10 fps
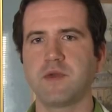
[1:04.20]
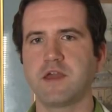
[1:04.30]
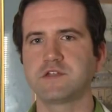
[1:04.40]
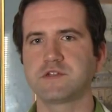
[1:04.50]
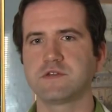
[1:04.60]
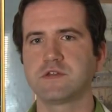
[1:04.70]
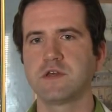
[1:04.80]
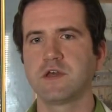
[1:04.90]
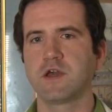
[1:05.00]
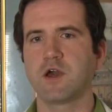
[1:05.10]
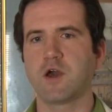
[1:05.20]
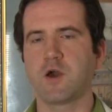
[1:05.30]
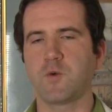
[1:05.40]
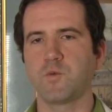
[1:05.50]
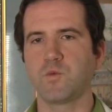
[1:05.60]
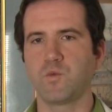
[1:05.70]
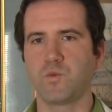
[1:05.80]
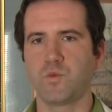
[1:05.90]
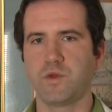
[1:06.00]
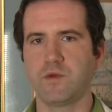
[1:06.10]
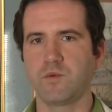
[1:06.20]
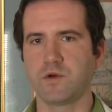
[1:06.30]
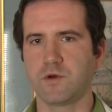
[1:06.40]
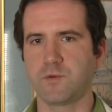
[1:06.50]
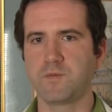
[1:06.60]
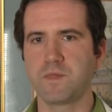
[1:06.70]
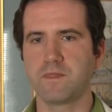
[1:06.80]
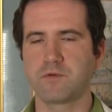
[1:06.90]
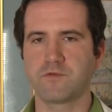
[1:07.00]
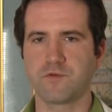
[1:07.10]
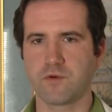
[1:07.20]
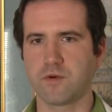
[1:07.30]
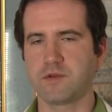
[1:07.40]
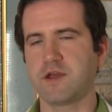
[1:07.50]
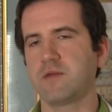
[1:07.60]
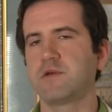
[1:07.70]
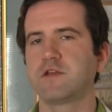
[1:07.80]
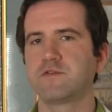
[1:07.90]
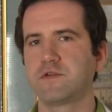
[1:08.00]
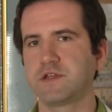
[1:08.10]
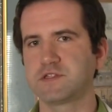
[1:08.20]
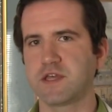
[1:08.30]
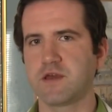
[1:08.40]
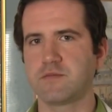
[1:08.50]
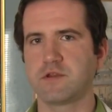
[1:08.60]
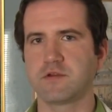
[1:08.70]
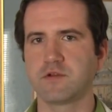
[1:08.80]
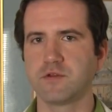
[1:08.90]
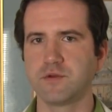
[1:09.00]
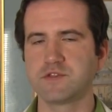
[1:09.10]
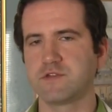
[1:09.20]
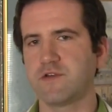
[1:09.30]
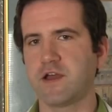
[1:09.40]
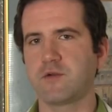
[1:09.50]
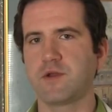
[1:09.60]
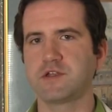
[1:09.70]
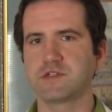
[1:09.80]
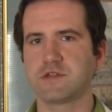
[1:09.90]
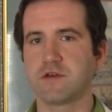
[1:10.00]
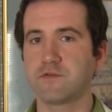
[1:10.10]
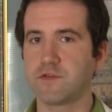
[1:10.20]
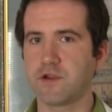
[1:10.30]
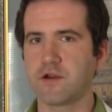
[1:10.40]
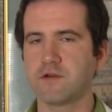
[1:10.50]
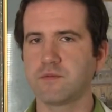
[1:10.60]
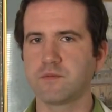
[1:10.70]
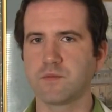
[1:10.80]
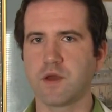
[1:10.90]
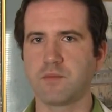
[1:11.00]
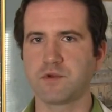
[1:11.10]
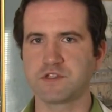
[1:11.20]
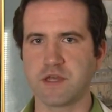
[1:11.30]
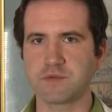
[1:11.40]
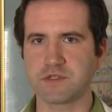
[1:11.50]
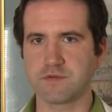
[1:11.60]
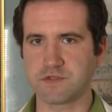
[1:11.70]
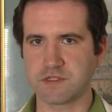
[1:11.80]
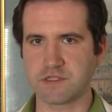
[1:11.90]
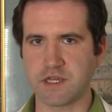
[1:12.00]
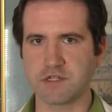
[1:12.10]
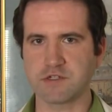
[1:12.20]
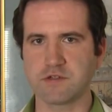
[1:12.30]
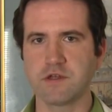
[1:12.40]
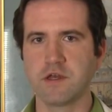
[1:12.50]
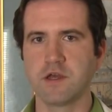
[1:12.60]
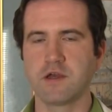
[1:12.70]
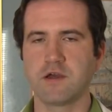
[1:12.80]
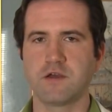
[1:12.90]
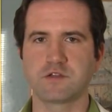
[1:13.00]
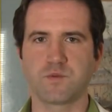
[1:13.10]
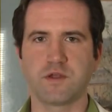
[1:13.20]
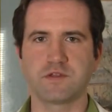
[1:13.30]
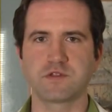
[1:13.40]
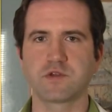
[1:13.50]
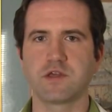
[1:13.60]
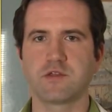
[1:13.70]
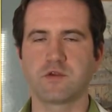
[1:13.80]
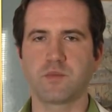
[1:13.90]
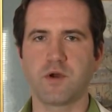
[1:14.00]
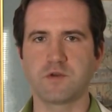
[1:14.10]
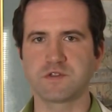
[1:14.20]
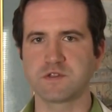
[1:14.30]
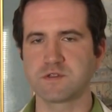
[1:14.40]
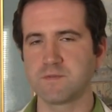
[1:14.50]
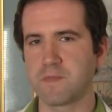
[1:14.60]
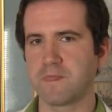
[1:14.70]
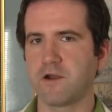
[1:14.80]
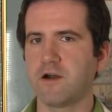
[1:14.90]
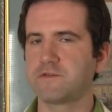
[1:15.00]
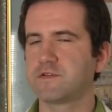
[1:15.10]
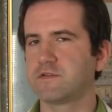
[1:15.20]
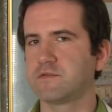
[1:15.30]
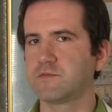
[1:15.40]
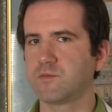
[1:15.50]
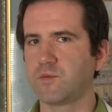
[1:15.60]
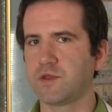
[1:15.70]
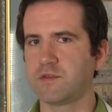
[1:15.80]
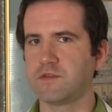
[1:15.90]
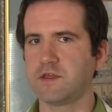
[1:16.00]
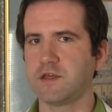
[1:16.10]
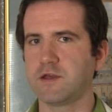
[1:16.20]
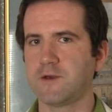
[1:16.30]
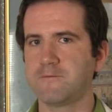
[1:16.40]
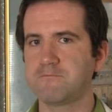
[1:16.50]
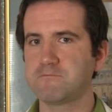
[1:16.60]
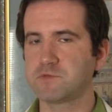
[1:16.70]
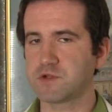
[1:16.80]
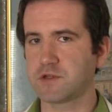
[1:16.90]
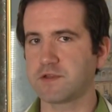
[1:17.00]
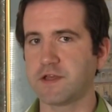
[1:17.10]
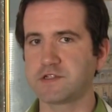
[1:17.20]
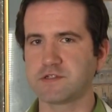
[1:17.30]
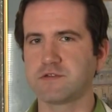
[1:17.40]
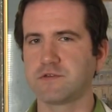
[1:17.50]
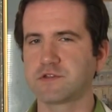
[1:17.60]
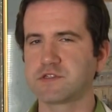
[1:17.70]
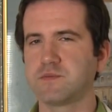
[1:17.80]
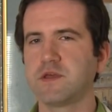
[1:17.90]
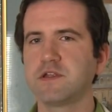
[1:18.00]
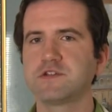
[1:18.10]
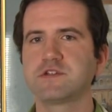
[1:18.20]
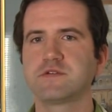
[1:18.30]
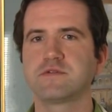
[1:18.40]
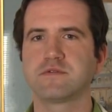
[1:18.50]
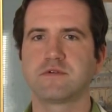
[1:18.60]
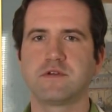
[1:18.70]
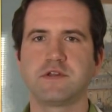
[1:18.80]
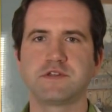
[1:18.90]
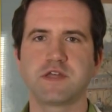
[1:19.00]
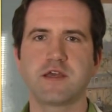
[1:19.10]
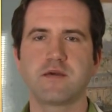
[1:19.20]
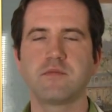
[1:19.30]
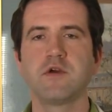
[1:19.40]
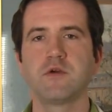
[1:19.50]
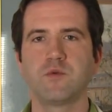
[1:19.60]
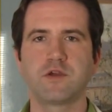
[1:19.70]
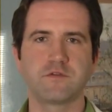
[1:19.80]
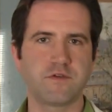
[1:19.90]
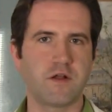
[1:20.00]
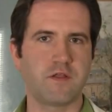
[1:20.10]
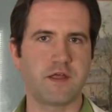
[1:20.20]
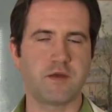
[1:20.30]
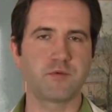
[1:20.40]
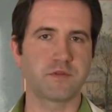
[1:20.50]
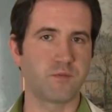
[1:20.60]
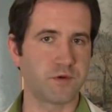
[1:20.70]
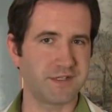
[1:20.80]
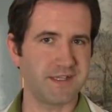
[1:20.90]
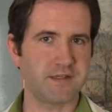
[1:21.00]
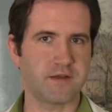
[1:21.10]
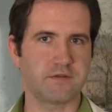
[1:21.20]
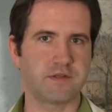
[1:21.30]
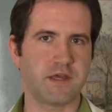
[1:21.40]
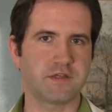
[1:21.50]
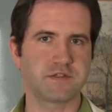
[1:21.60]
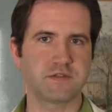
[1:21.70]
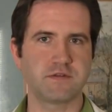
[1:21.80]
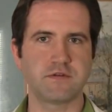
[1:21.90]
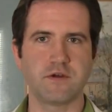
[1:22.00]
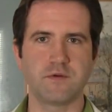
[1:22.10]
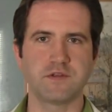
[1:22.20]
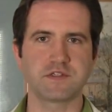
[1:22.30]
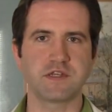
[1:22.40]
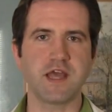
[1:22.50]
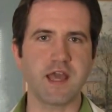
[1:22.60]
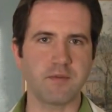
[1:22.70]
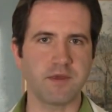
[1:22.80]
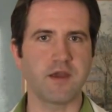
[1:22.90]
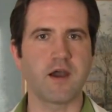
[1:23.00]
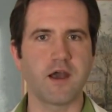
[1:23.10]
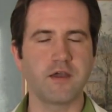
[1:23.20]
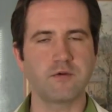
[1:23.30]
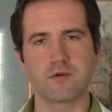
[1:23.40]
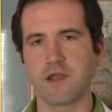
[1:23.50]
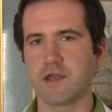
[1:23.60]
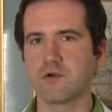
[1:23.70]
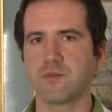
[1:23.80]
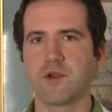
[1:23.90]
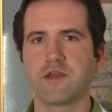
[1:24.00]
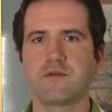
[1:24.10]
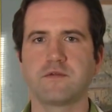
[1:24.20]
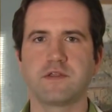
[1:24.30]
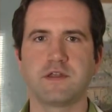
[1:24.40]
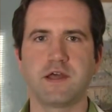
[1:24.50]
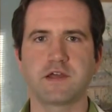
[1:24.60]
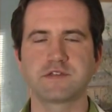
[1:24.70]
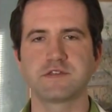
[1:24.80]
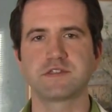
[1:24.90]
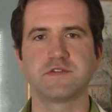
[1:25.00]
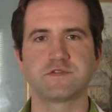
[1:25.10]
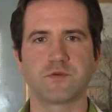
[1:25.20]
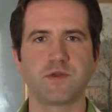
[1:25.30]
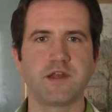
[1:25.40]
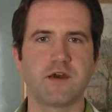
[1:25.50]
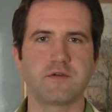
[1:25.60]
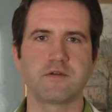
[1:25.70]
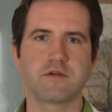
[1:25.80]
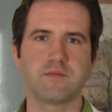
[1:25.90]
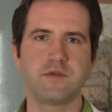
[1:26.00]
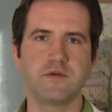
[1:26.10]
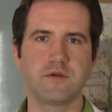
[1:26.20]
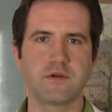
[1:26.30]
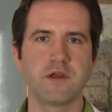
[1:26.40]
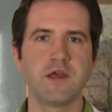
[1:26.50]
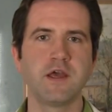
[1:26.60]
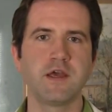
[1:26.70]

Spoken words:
patient, we will perform a diabetic foot exam that includes an evaluation of their perception of sensation, as well as looking at their pulses. Often when the circulation looks diminished on an exam, we can follow that up with a more detailed test known as an ABI, or ankle brachial index. This gives a readout on a computer